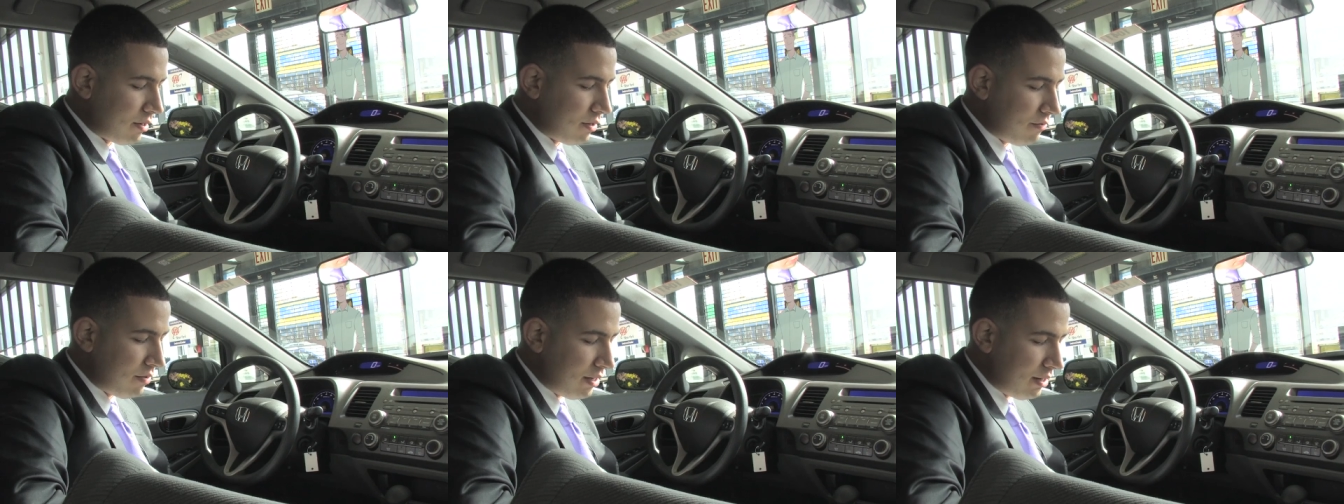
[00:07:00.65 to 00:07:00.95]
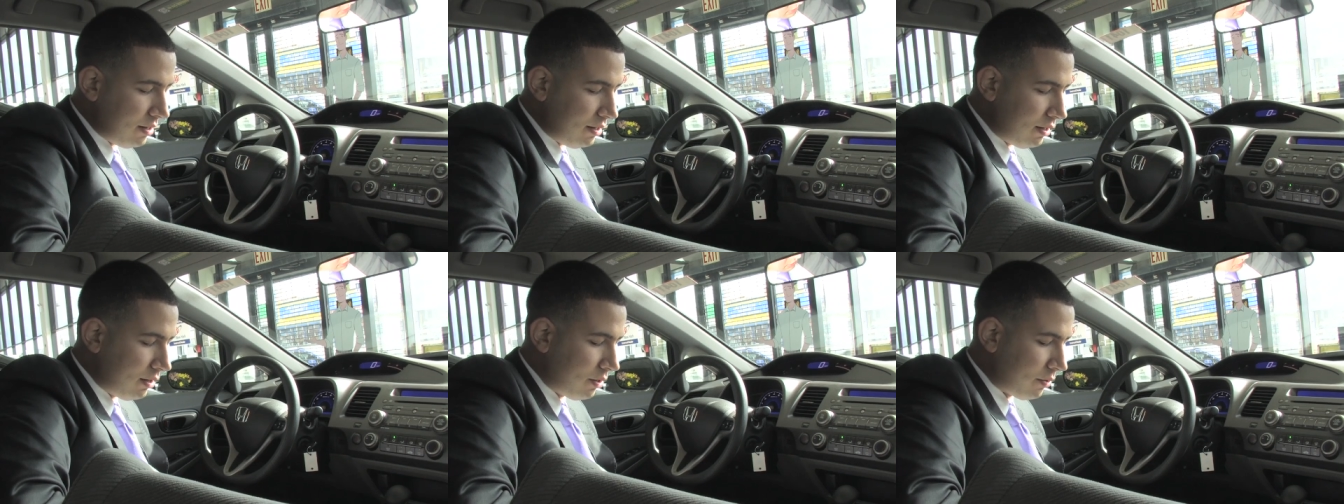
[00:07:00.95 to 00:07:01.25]

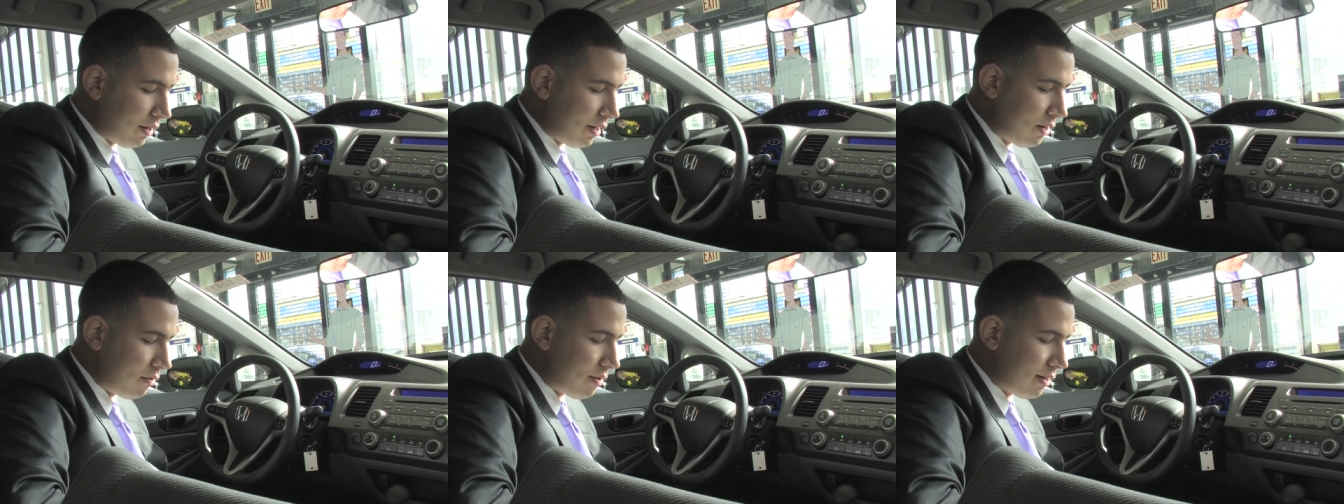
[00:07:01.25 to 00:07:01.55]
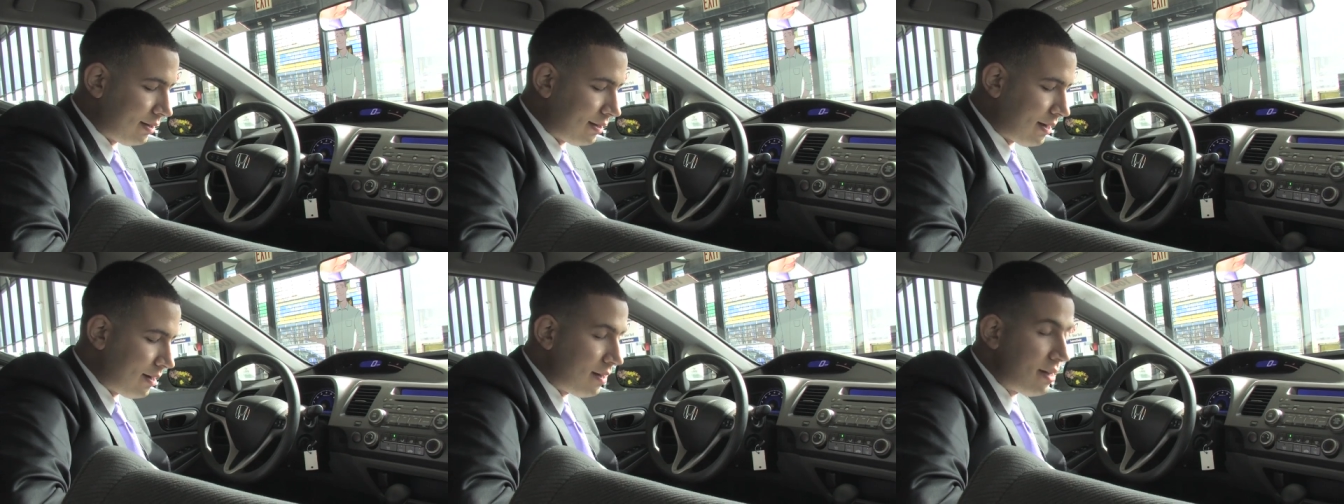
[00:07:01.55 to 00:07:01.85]
conveniently located
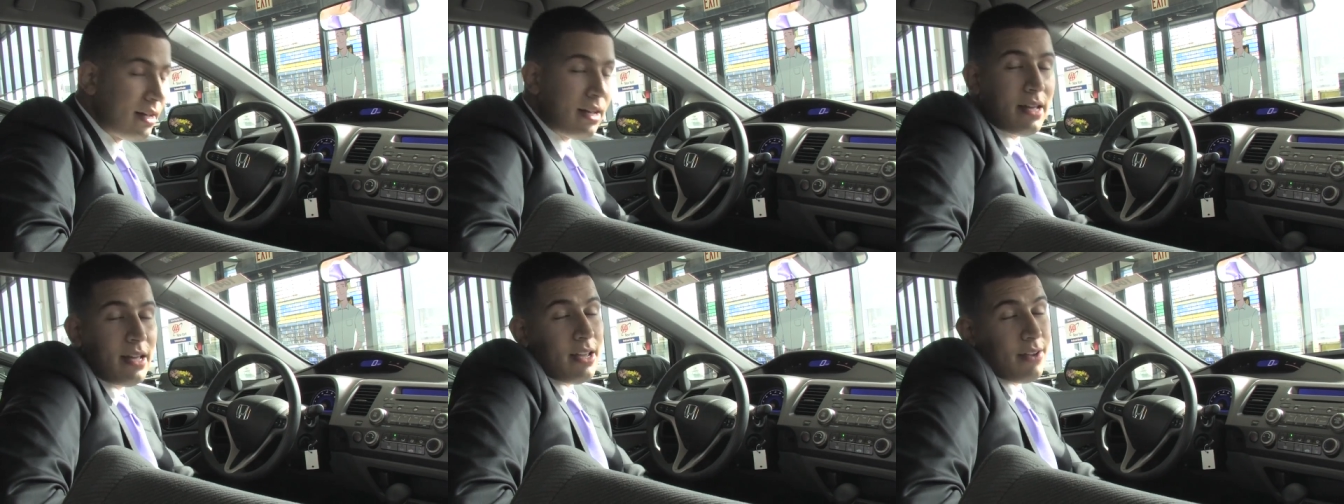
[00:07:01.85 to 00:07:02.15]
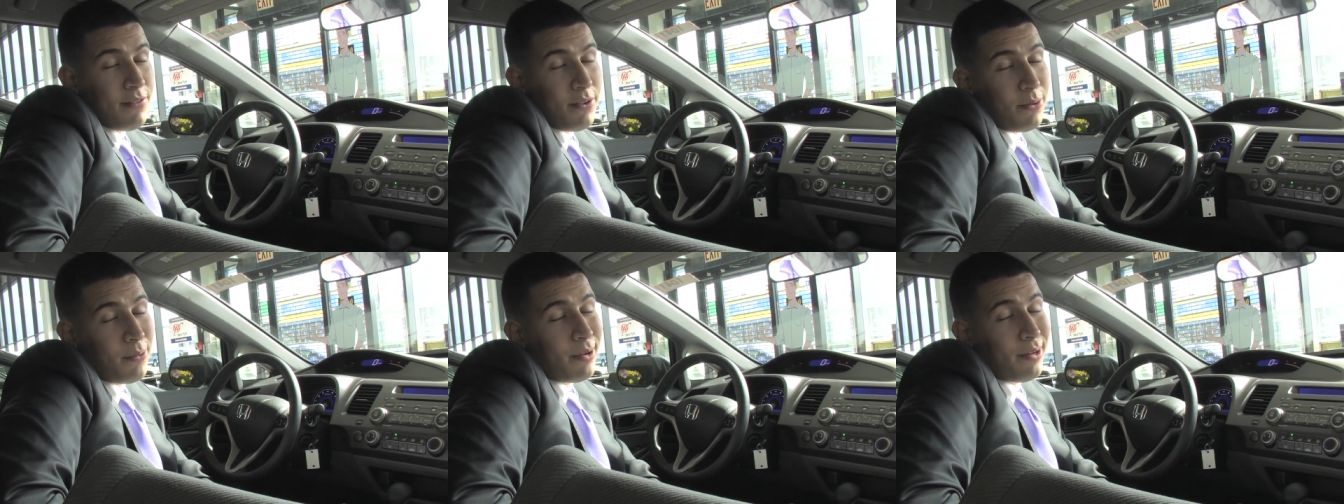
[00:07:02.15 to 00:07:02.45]
right there.
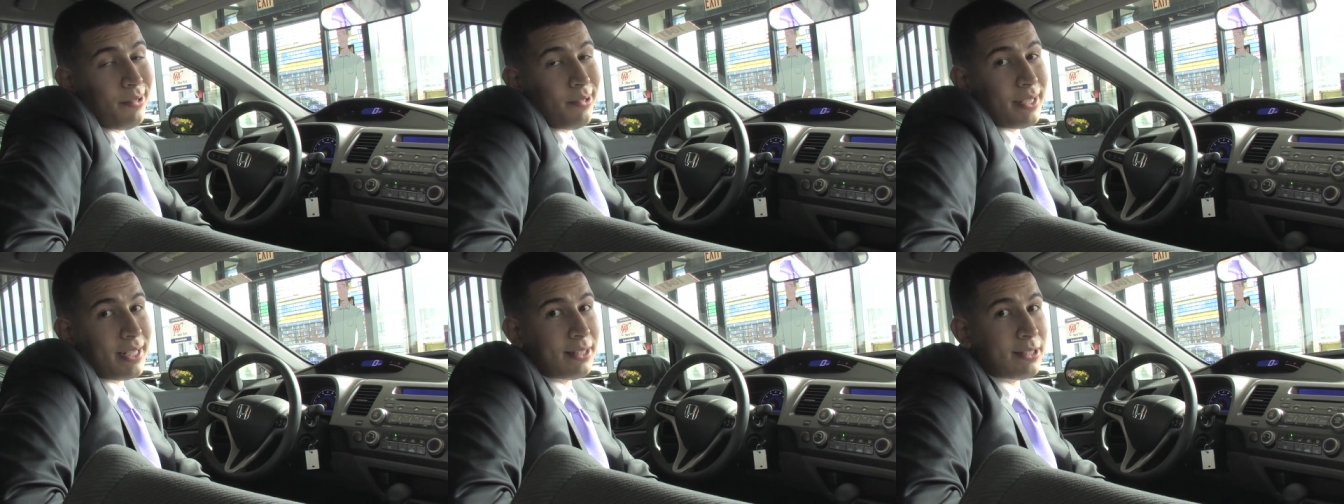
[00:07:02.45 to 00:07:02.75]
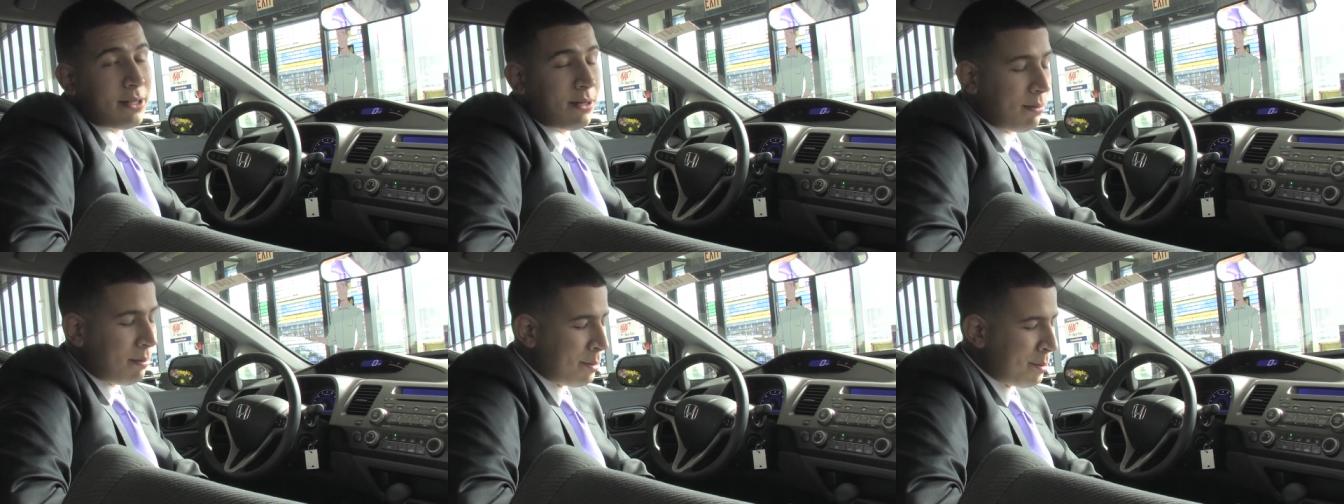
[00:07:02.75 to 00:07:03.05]
If you don't want to look
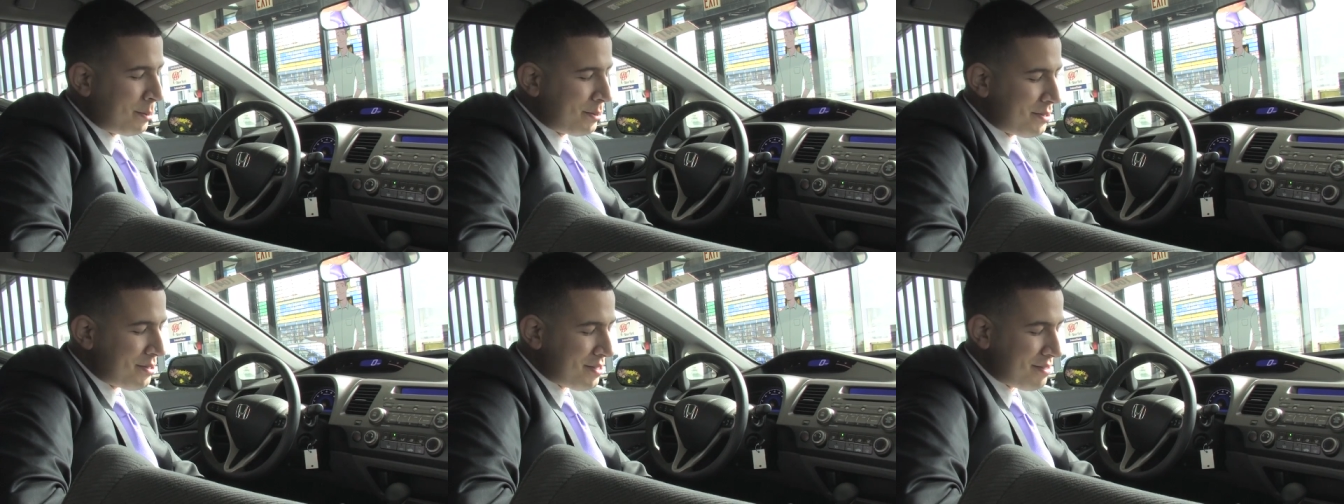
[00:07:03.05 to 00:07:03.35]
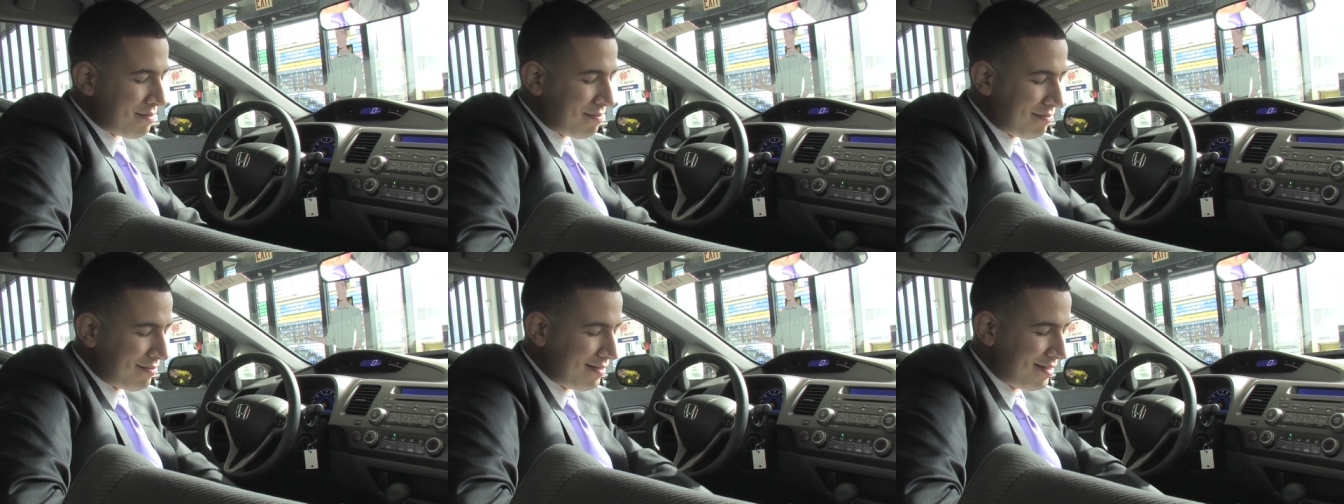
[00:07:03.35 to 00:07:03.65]
at the cup holders,